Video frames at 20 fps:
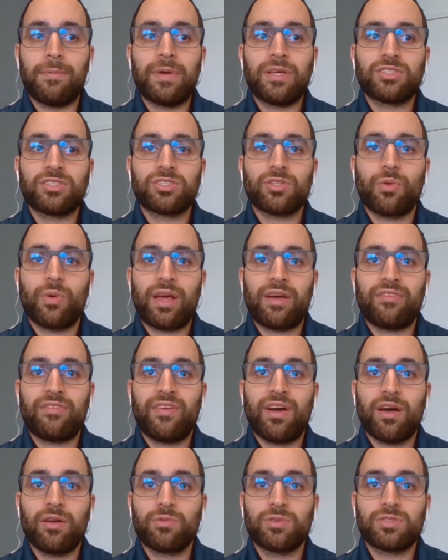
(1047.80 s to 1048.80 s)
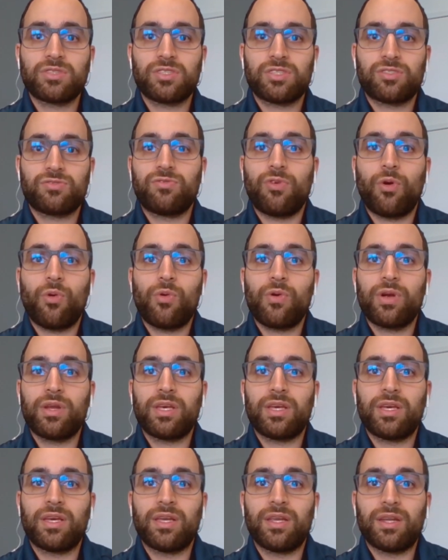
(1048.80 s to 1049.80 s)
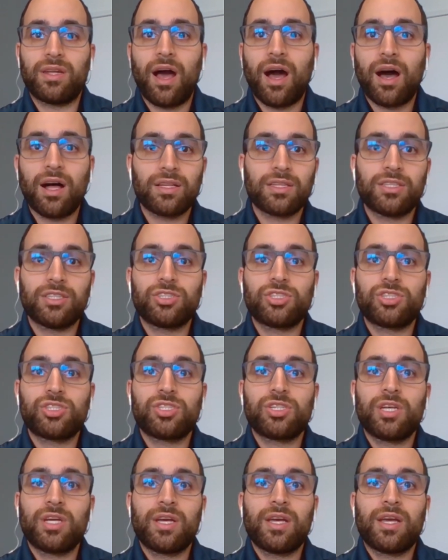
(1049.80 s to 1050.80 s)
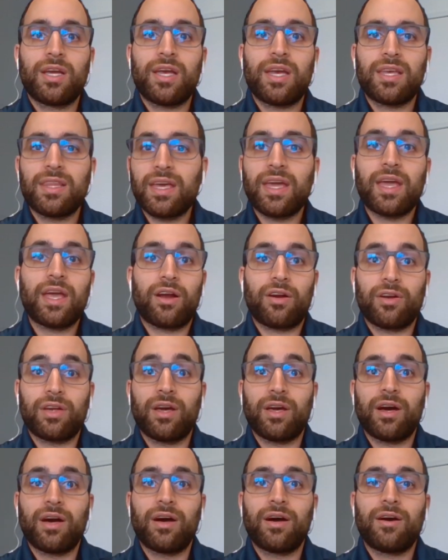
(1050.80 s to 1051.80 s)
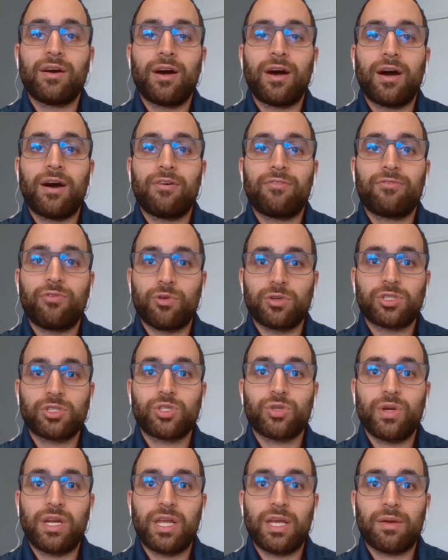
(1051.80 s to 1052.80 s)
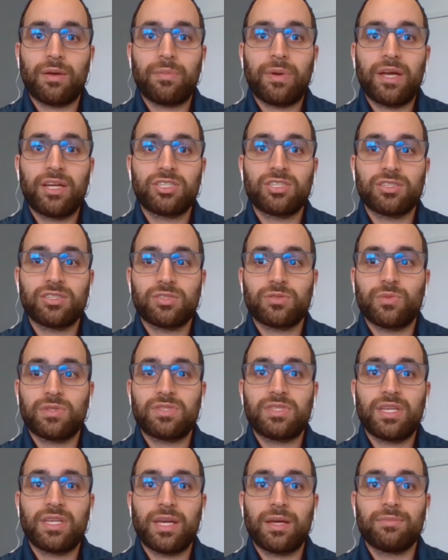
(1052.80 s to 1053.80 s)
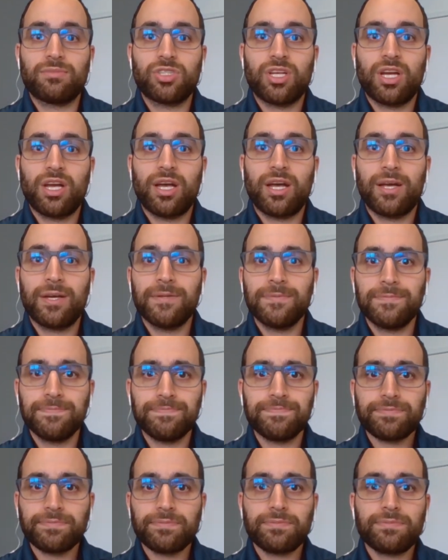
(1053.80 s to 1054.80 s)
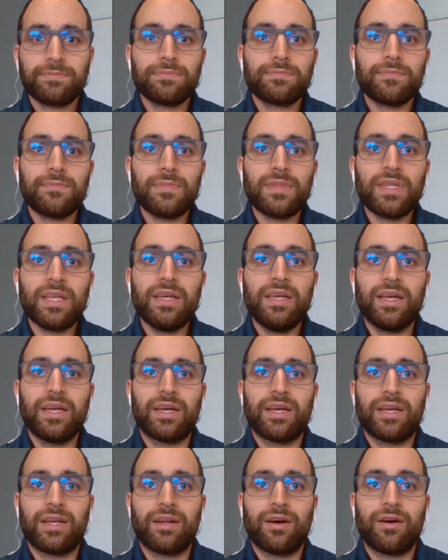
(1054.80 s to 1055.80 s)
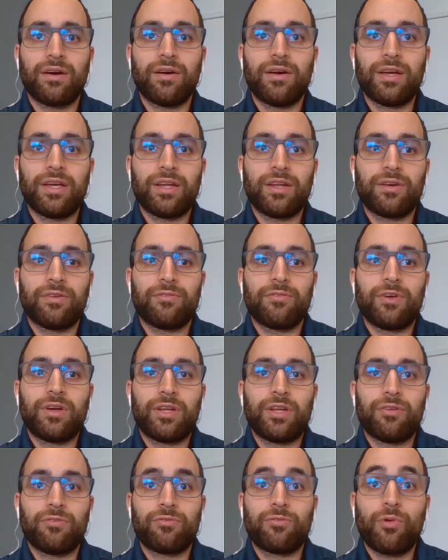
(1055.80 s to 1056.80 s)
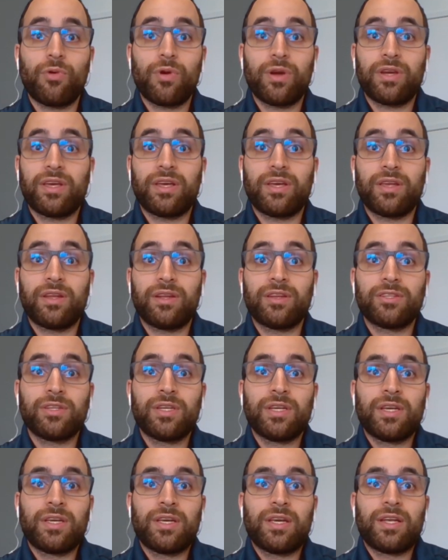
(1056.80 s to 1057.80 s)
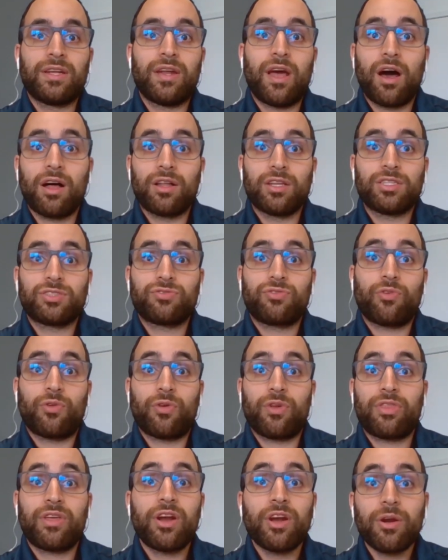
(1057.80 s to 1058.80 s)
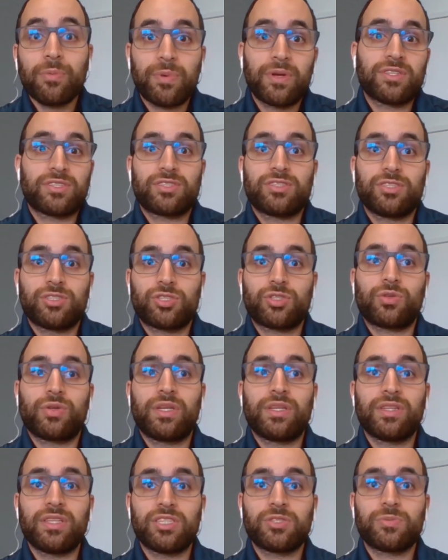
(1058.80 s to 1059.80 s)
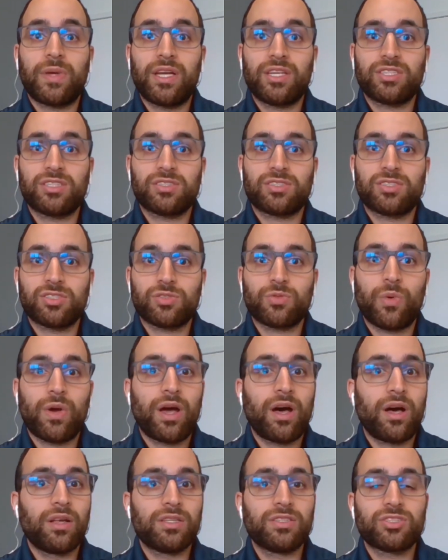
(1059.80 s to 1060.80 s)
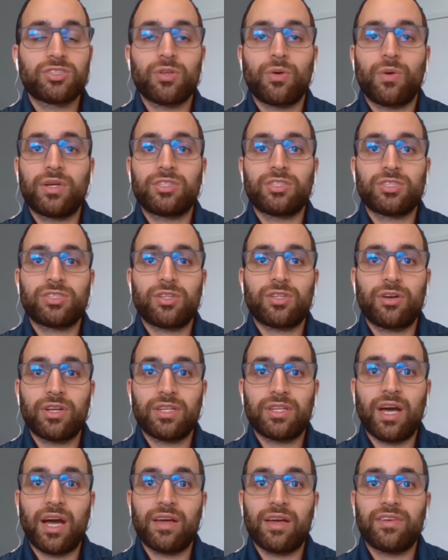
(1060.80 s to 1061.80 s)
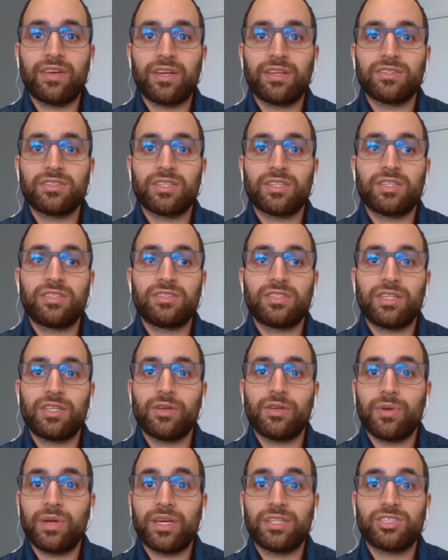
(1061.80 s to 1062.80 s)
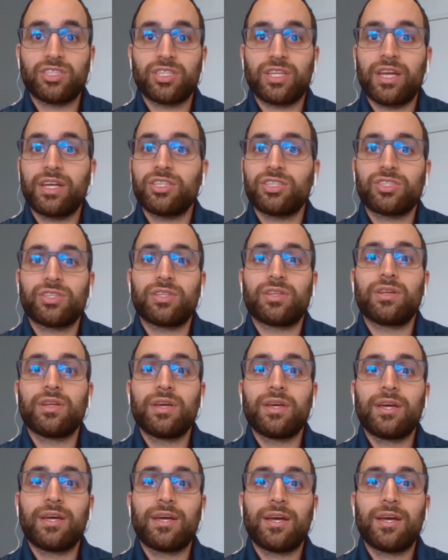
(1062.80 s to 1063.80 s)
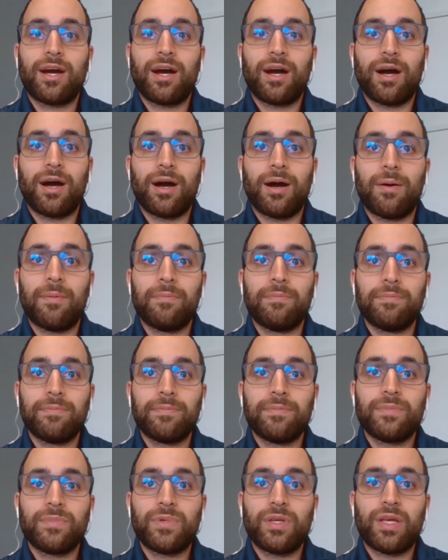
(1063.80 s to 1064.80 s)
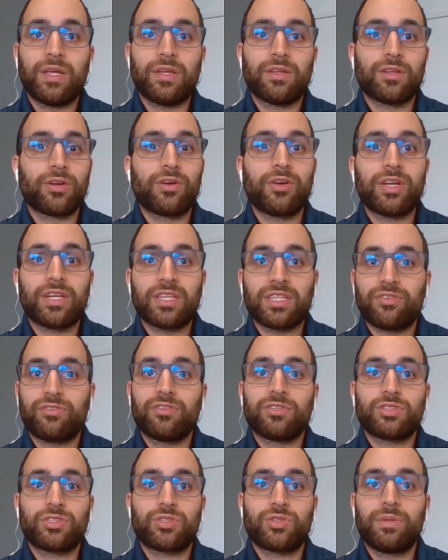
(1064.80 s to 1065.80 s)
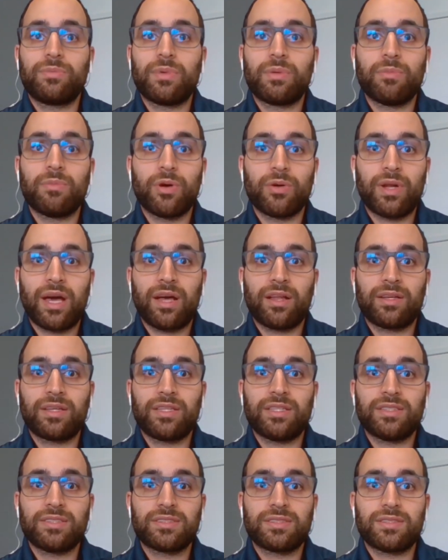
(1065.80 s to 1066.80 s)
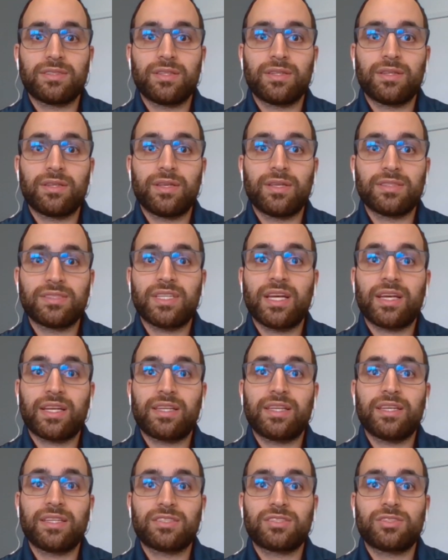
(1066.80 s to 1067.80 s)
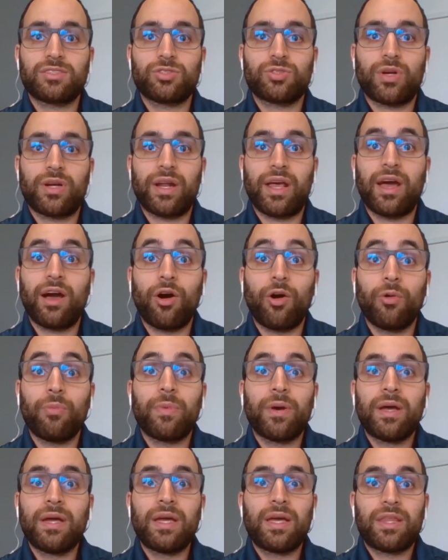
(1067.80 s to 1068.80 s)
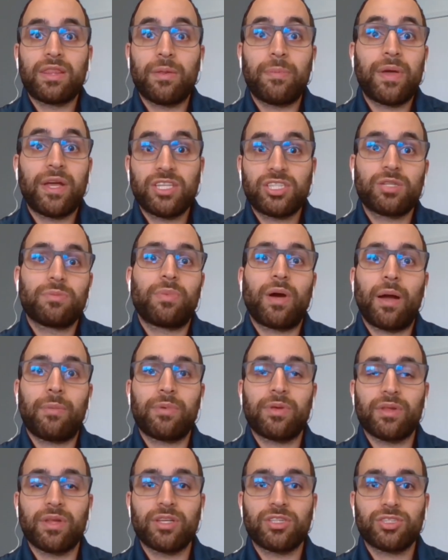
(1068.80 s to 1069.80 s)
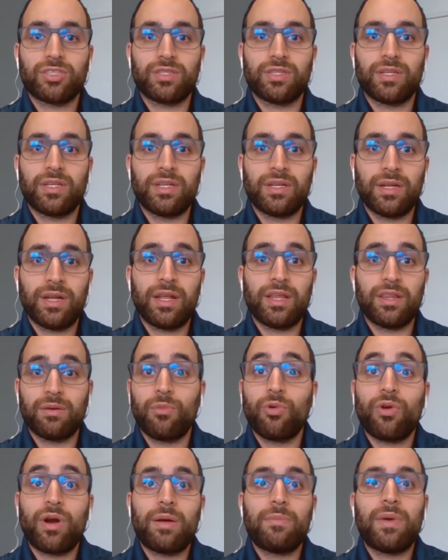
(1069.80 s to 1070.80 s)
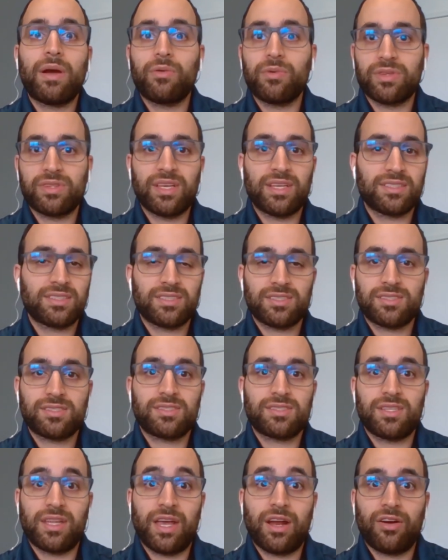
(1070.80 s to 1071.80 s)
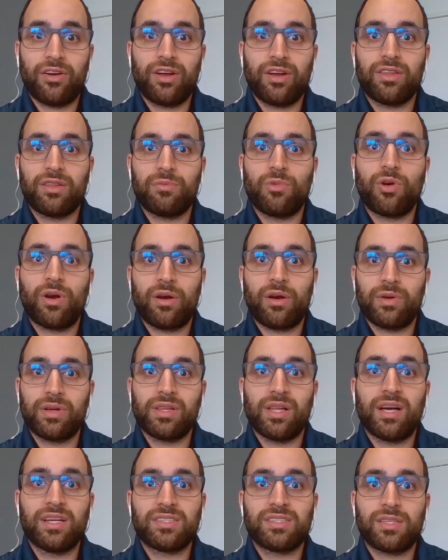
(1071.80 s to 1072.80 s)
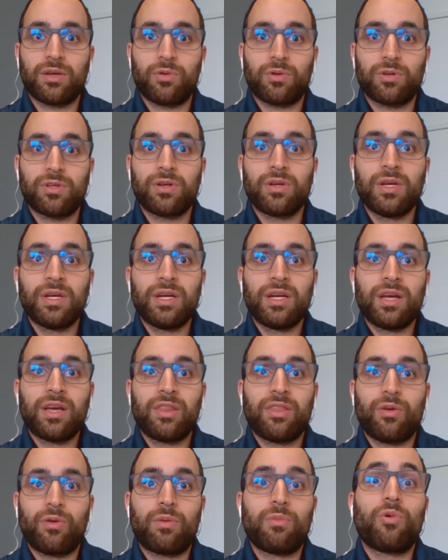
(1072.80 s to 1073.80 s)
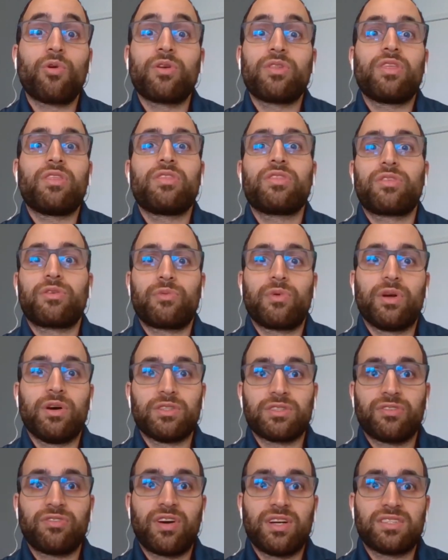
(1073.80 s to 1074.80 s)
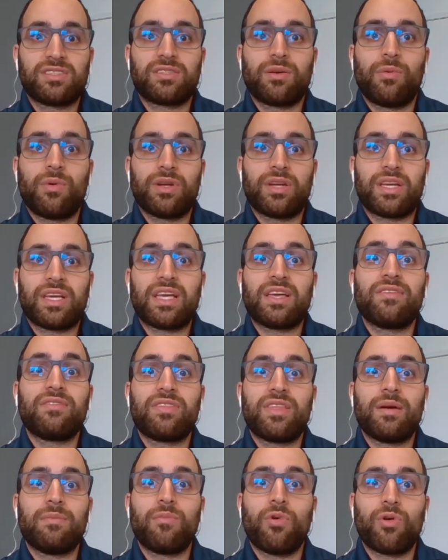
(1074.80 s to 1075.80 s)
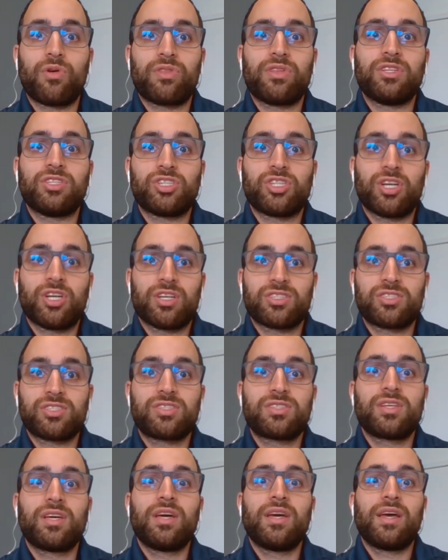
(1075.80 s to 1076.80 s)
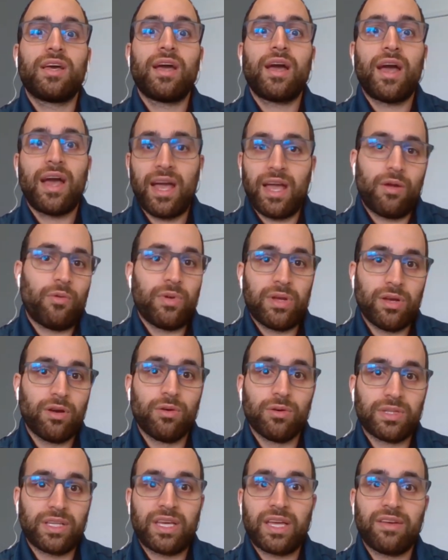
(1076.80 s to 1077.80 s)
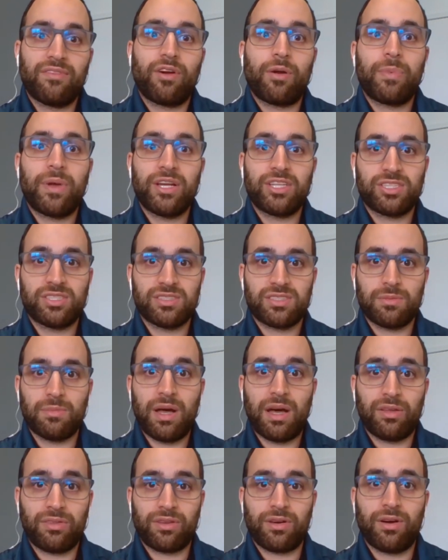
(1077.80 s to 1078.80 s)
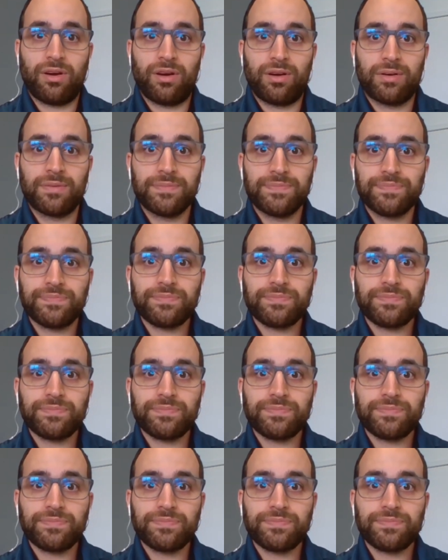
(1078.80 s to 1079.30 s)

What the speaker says: And so what I found was this void in knowledge in the area for treating patients with TMJ, and a void in knowledge for therapists to treat these patients as well. And so I just started diving into continuing education and learning different treatment modalities and techniques to try to help the patient population. And the more I met with dentists in the area, the more I realized they were more than thrilled to find someone to give them more than just, hey, we only give our patients a mouth guard.